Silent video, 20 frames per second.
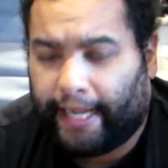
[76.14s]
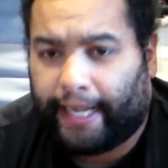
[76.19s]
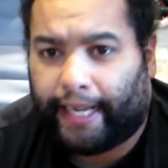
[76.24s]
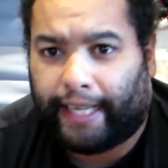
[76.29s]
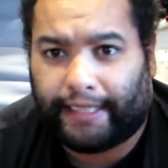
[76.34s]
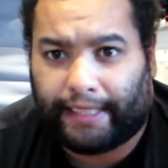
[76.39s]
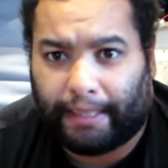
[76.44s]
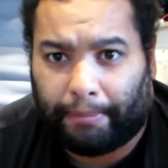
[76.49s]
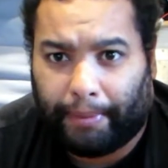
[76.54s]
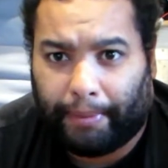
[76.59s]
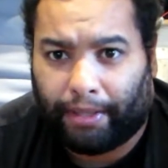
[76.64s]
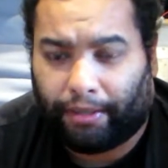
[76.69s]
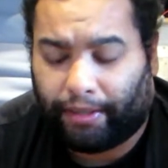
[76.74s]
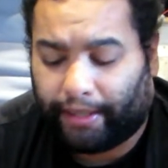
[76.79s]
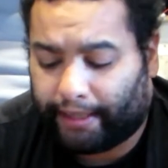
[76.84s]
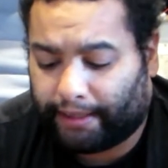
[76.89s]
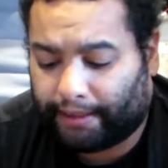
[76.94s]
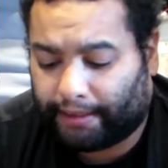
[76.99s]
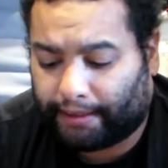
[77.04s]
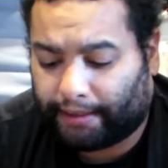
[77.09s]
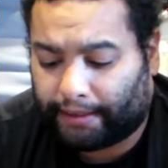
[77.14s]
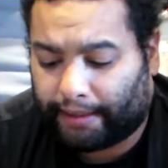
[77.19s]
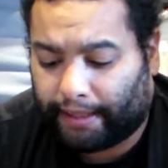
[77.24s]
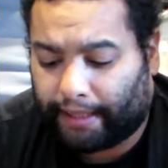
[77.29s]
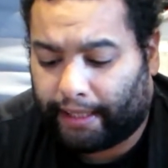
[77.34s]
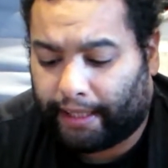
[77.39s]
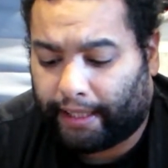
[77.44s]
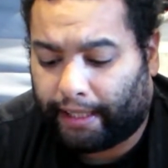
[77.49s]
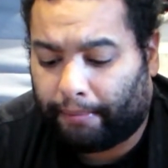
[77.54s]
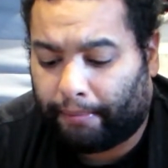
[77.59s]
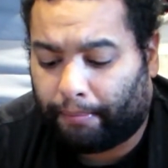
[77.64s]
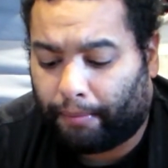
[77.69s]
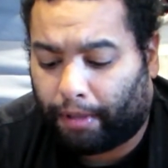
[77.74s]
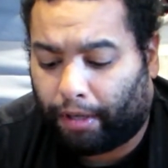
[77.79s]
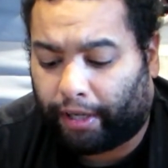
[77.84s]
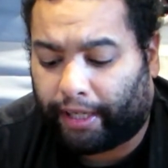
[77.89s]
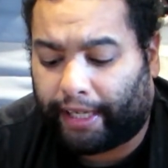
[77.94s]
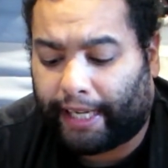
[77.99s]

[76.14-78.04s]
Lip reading: and to be honest, I